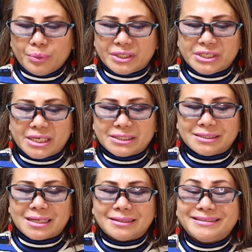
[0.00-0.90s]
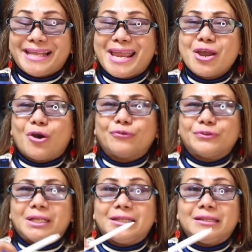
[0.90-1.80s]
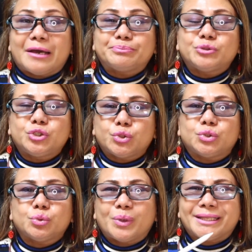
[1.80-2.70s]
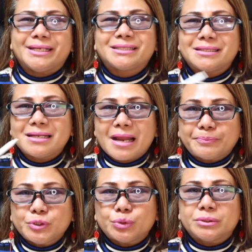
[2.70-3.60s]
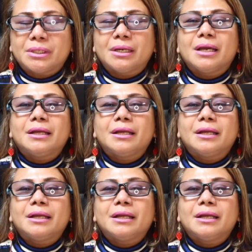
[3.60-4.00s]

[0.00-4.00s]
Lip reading: which is the day of the Lapchun. What is the Lapchun?